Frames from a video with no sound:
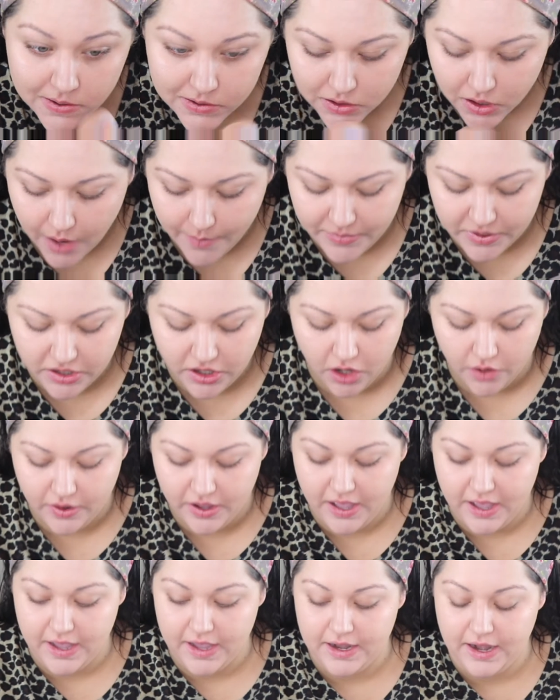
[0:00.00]
So I'm gonna go
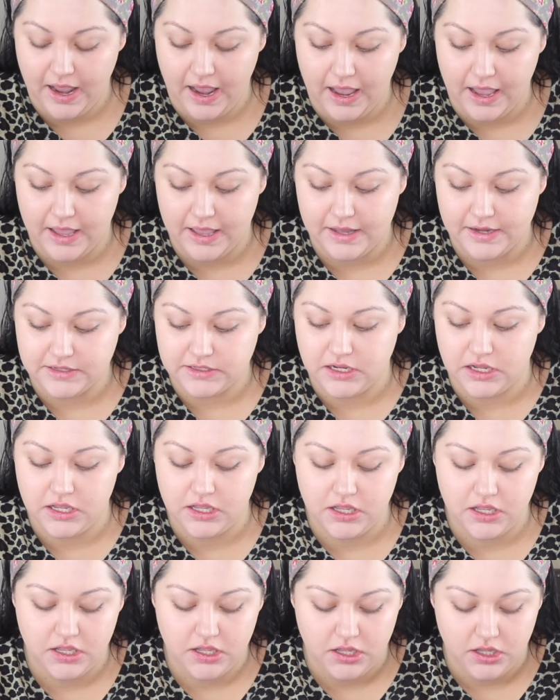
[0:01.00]
ahead and
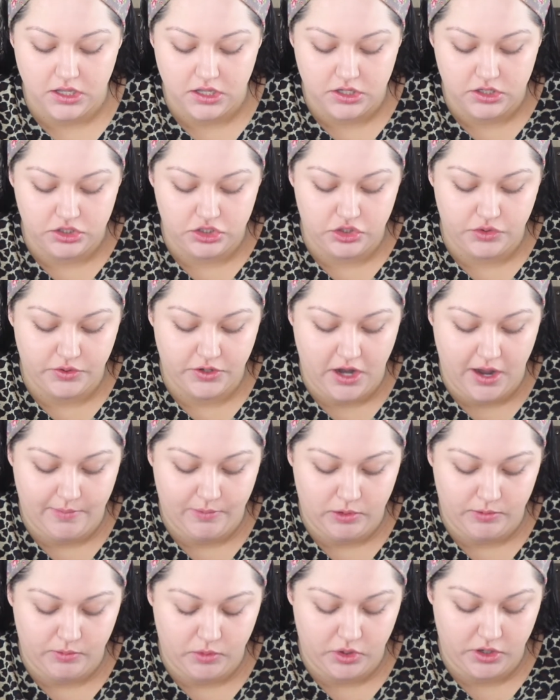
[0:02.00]
do a
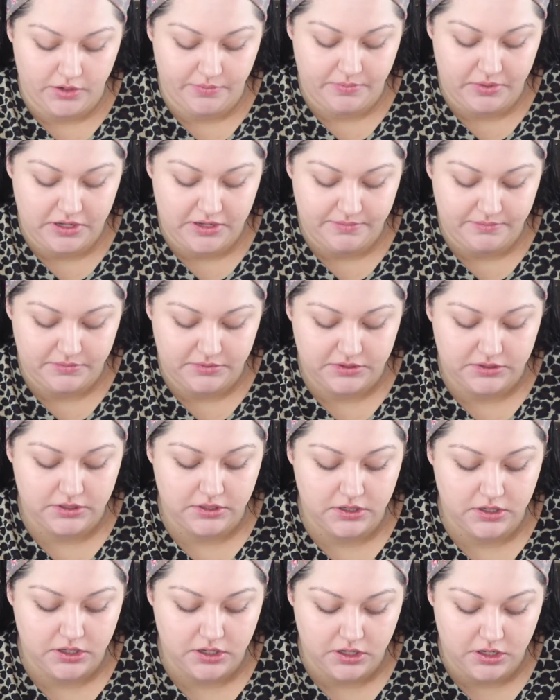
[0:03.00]
couple more pumps
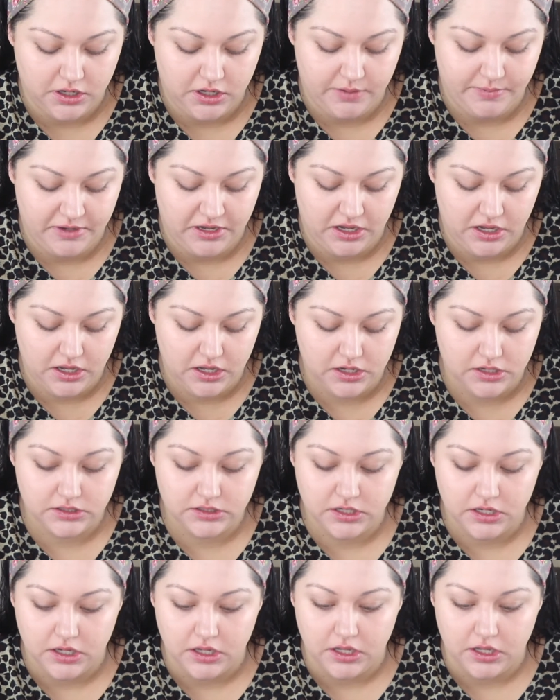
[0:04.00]
on my
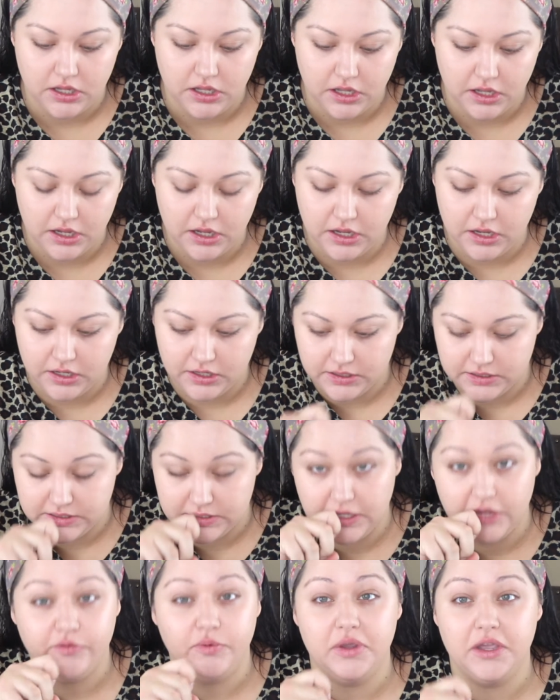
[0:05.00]
hand and
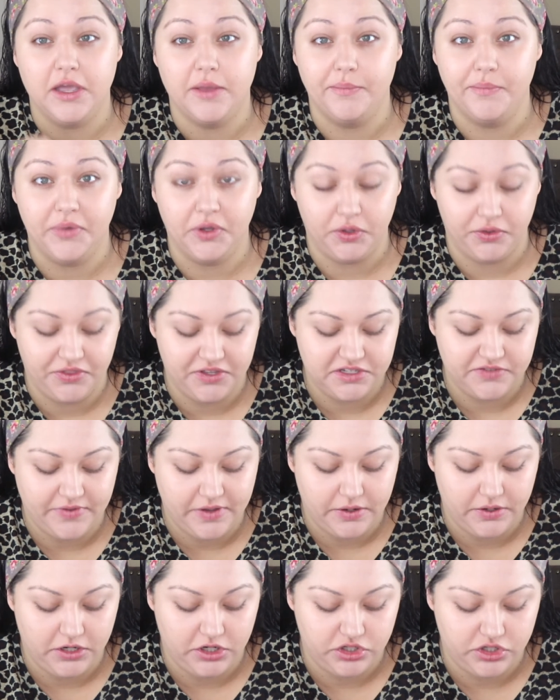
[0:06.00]
see if we can build this
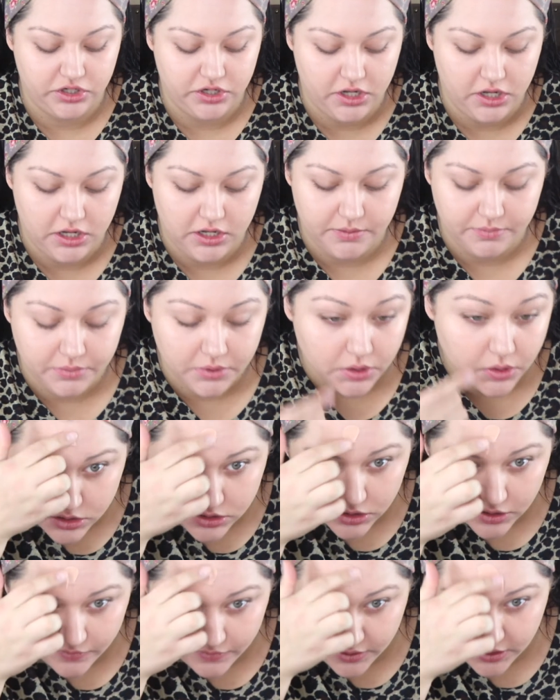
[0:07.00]
foundation up.
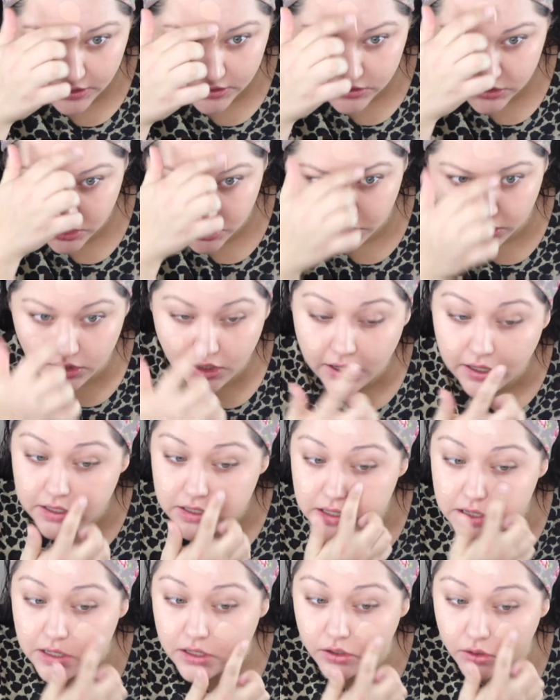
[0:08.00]
See if it gets all
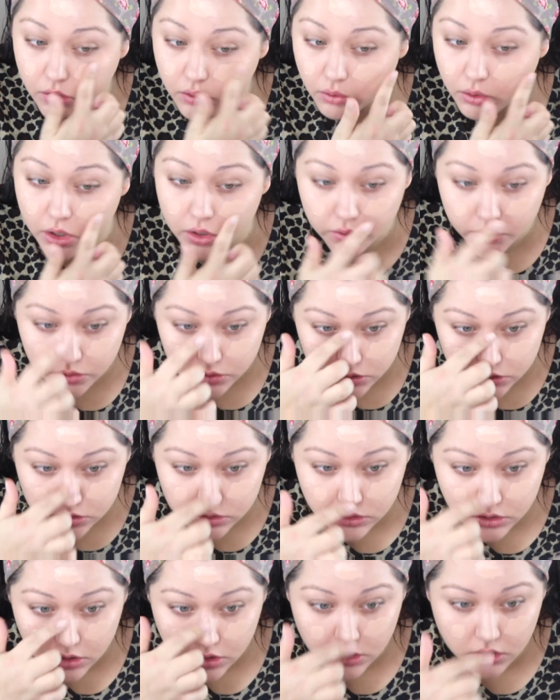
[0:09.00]
cakey and
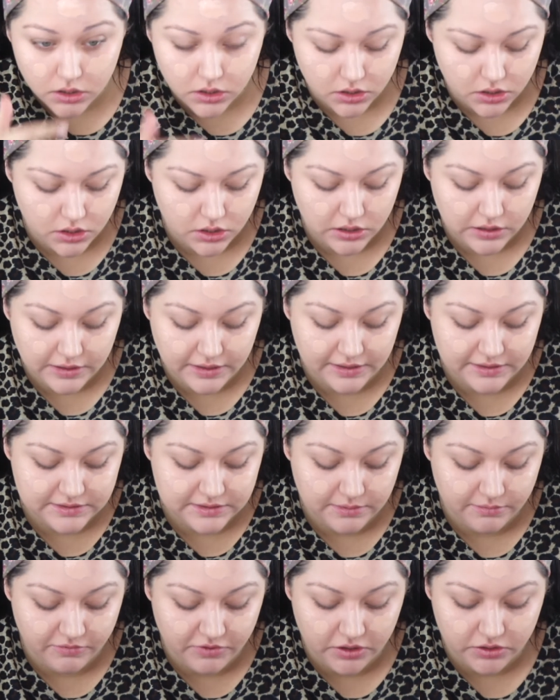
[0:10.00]
gross like
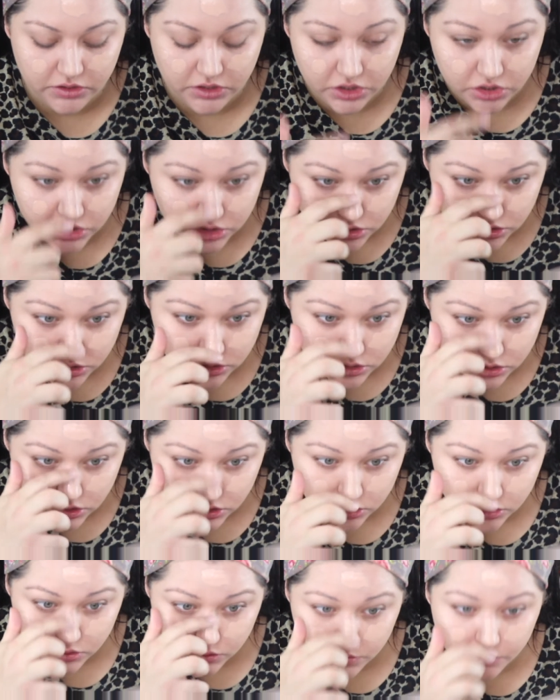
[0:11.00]
some foundations
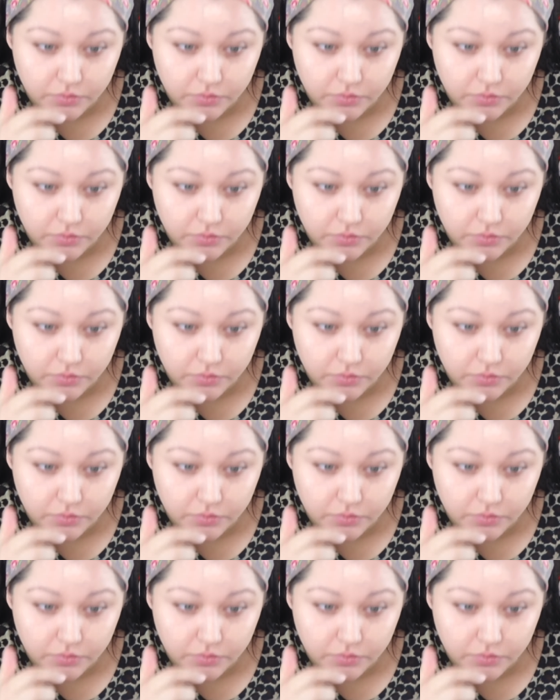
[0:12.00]
do.